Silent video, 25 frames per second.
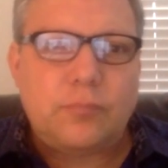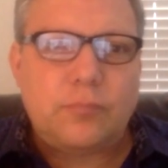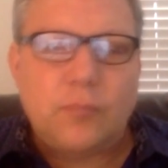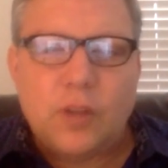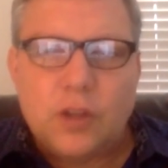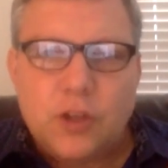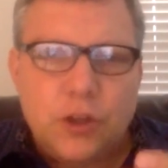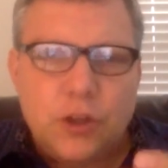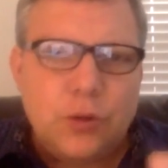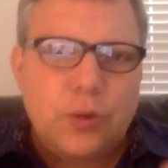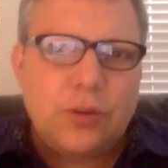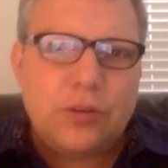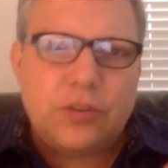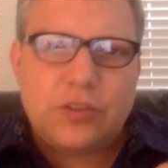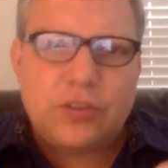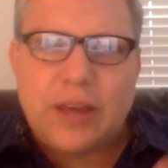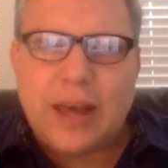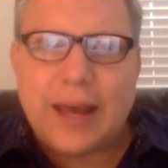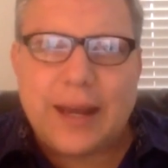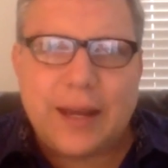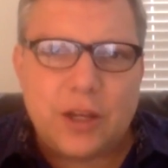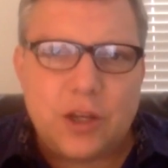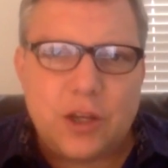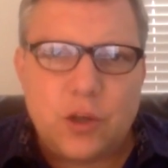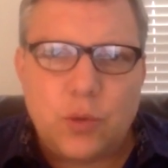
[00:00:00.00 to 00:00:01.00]
you
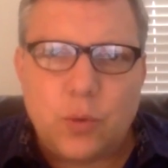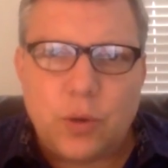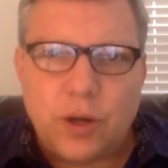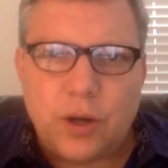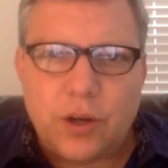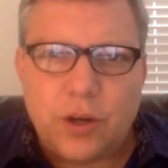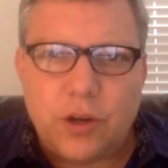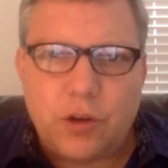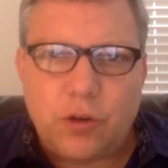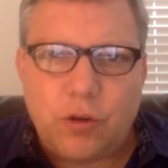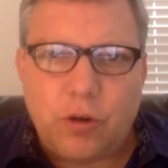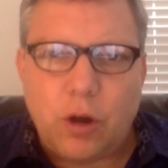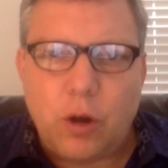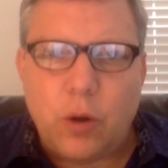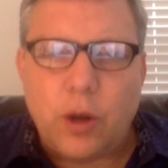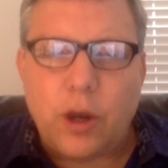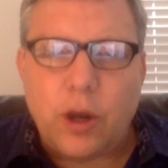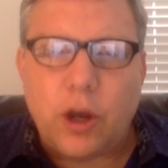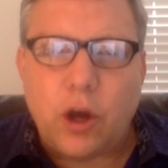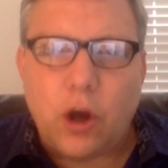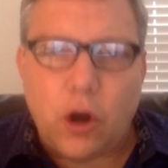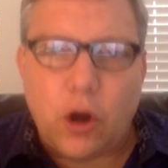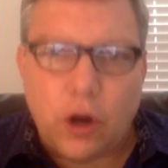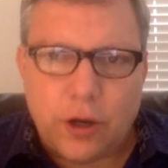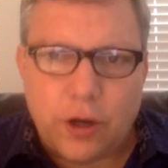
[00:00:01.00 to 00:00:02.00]
decided you wanted to grow
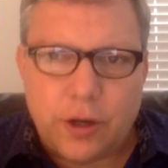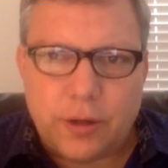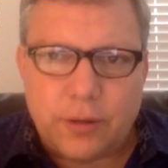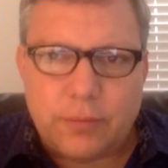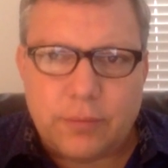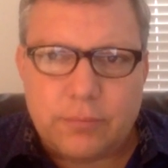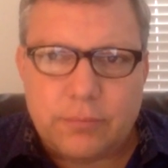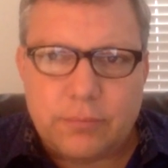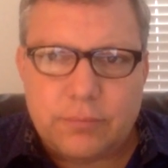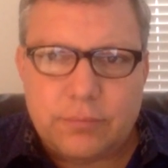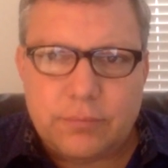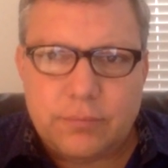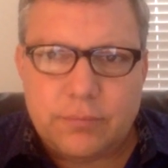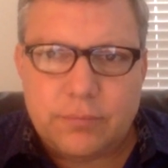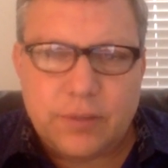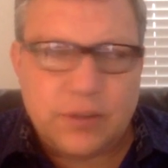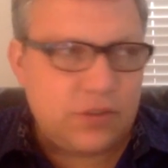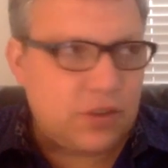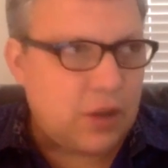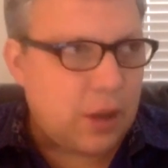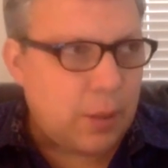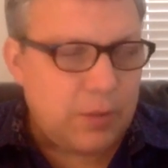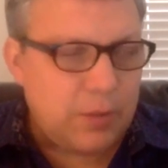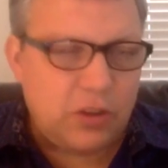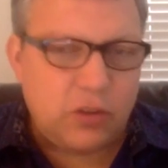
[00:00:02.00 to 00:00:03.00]
a garden
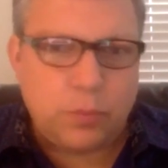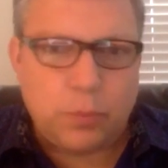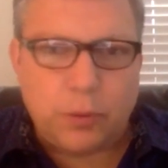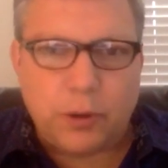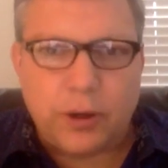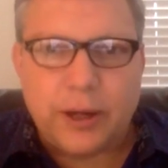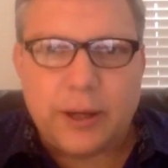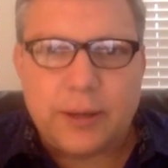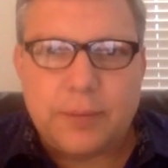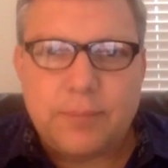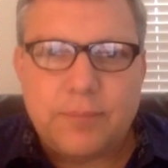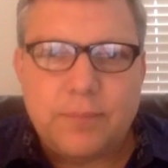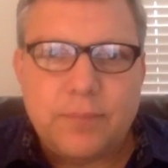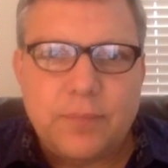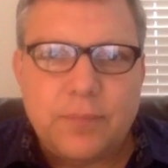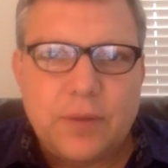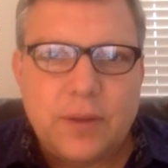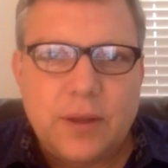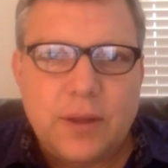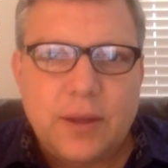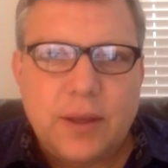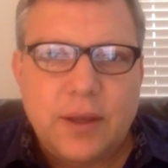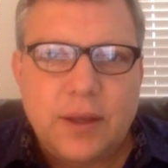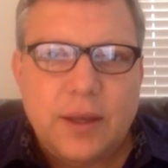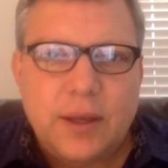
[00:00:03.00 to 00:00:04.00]
this coming spring
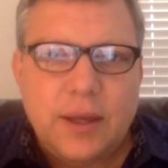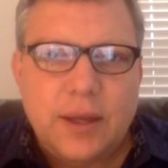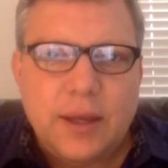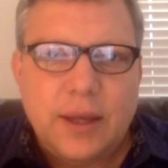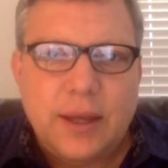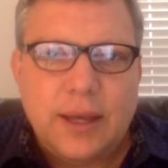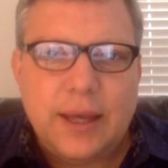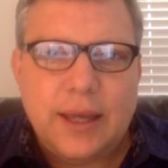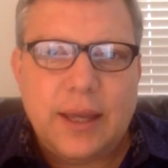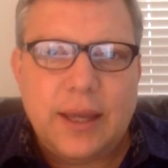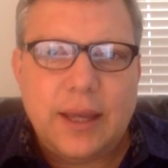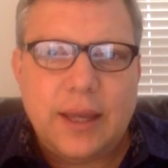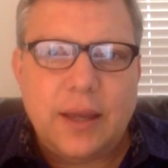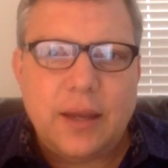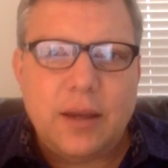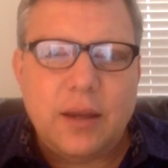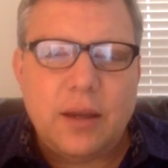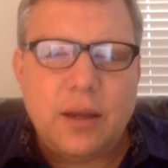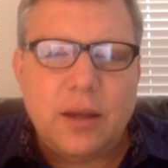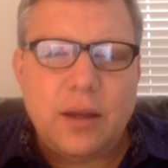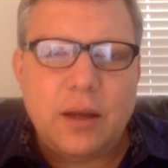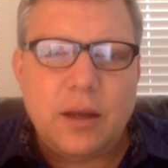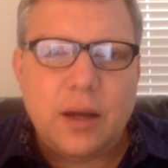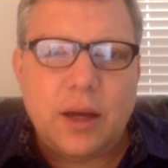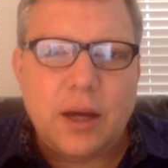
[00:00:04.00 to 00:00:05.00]

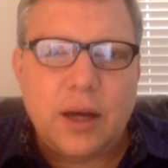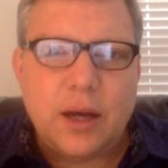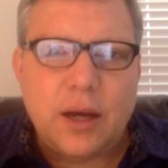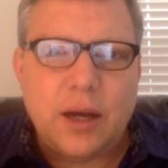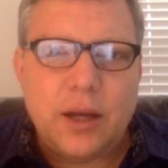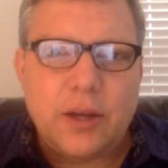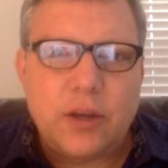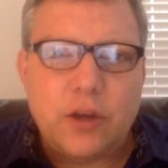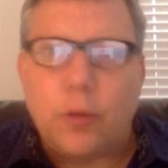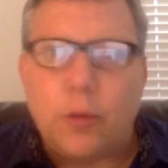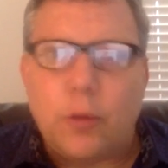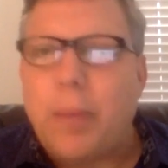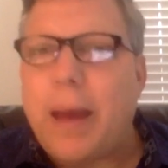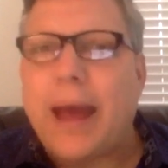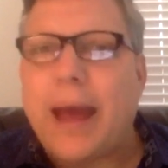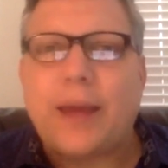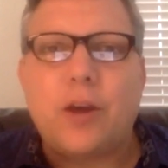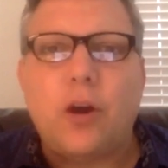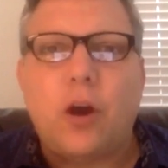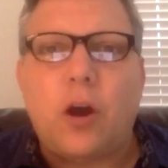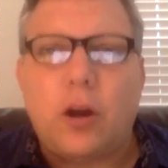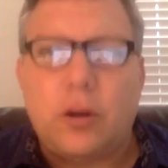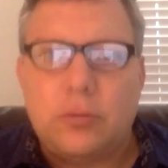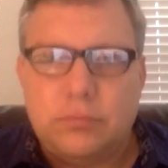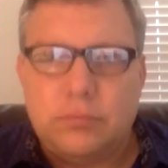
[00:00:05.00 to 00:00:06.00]
in your
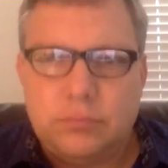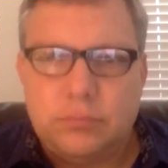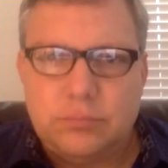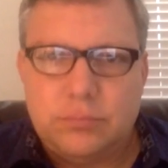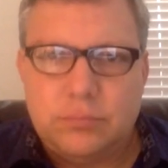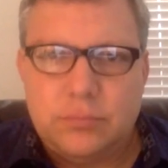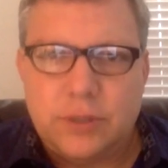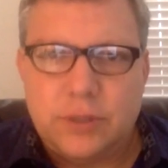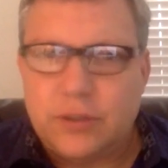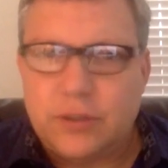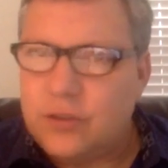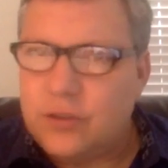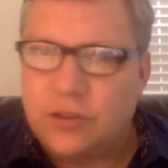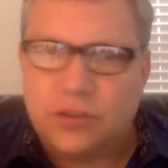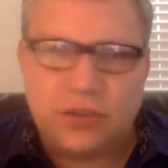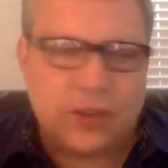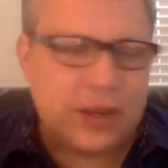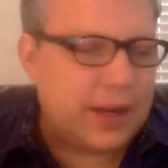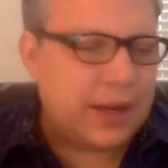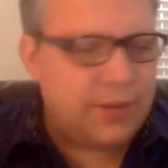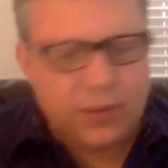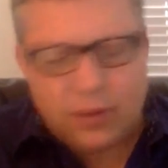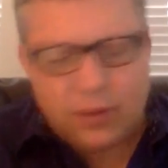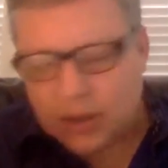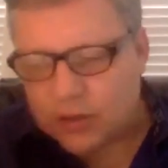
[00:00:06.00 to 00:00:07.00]
backyard? Let's just
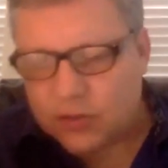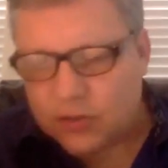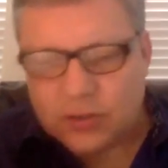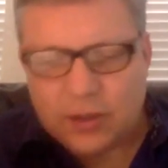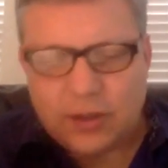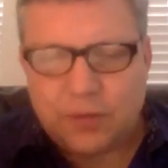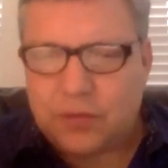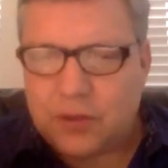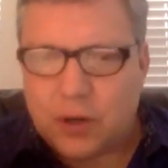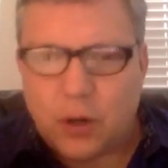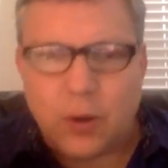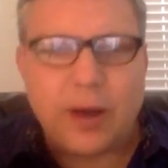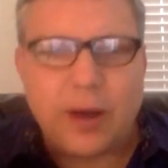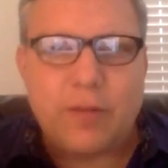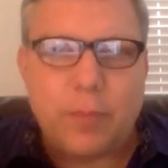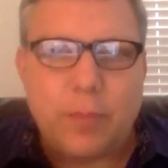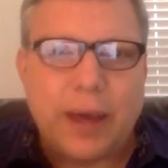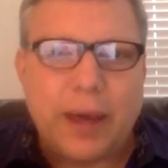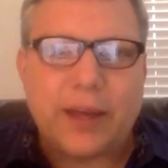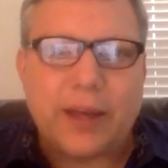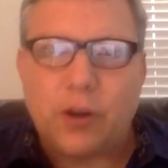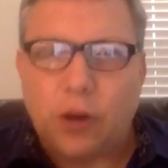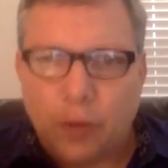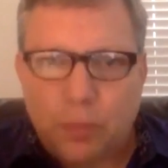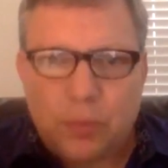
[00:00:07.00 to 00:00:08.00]
say, if you don't have a
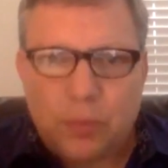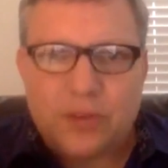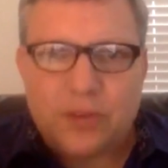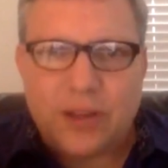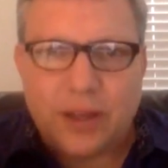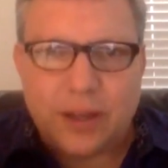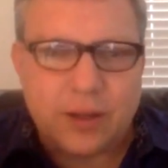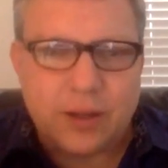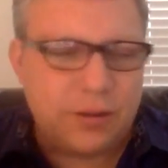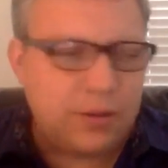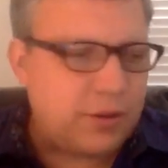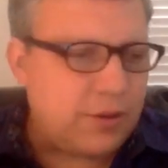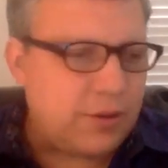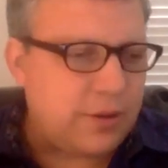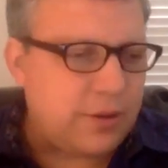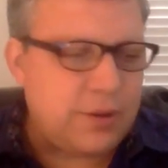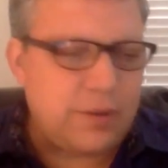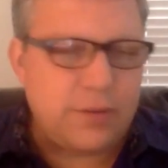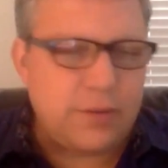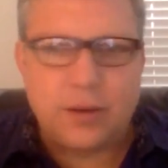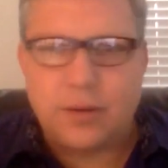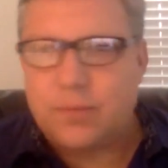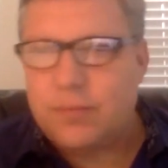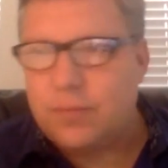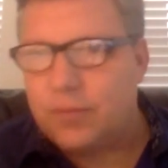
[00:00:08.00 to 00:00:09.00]
backyard, pretend
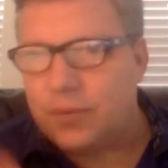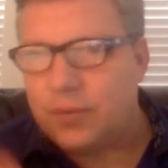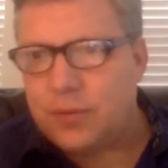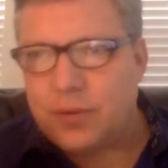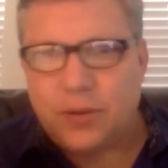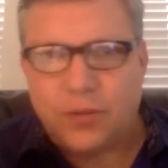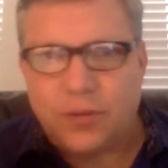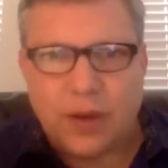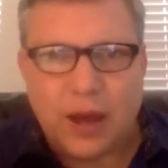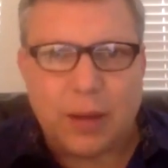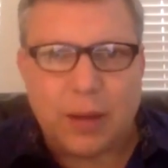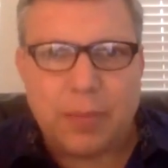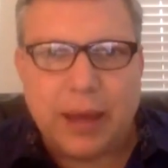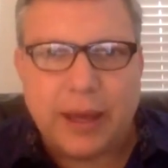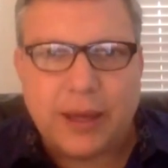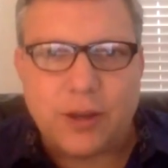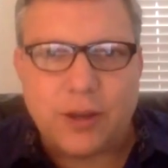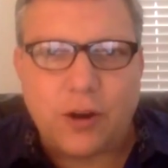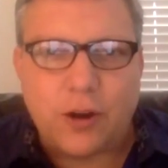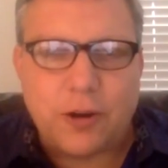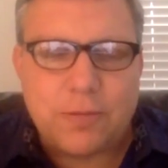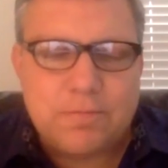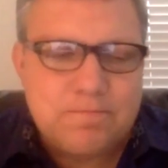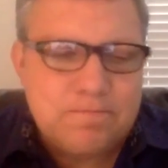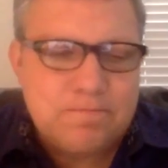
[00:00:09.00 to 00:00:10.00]
you've got a
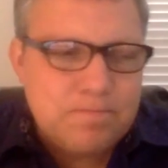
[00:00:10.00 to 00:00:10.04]
backyard.